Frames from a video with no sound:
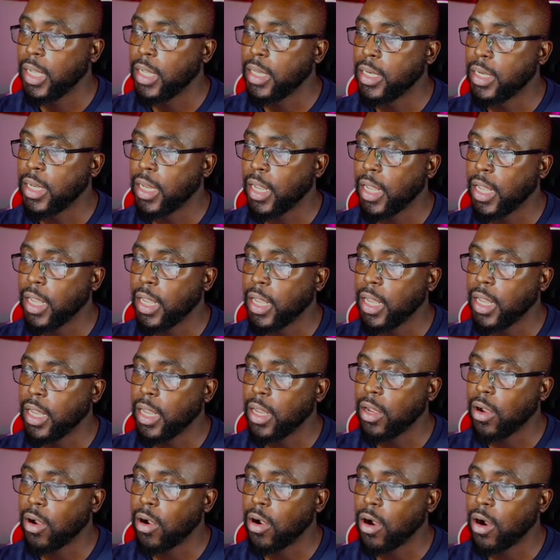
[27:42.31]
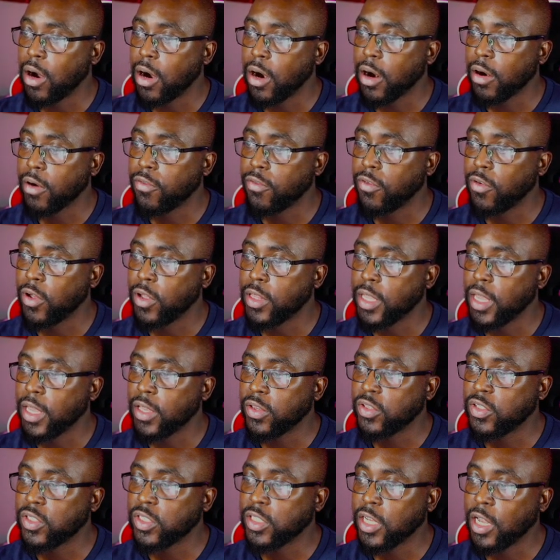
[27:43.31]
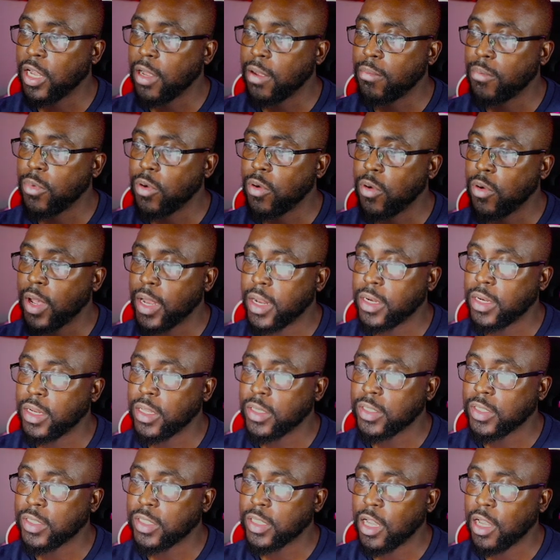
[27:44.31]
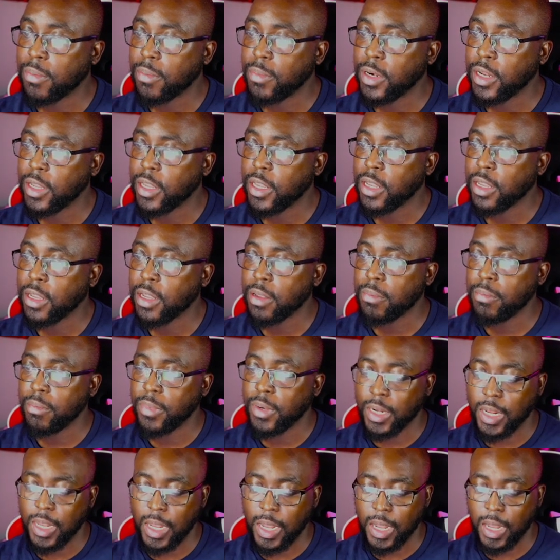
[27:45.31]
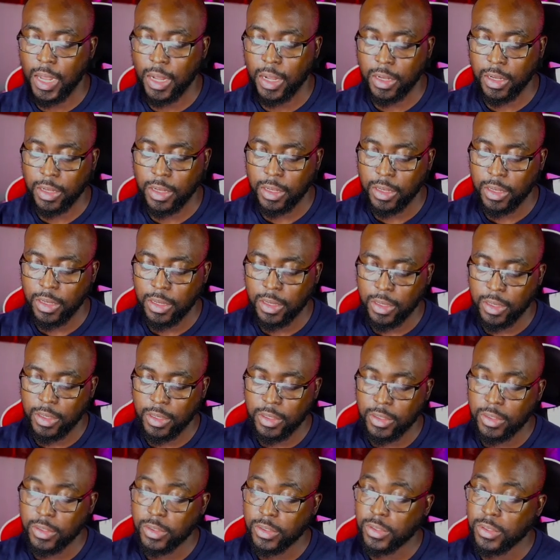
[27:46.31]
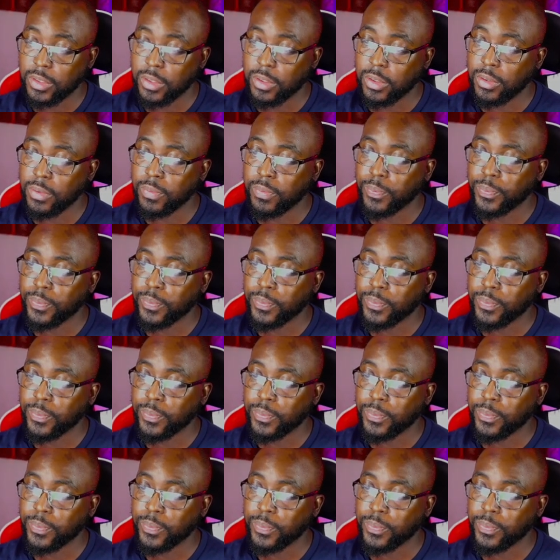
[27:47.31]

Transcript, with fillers: they are, for they stumble at the stumbling block. So,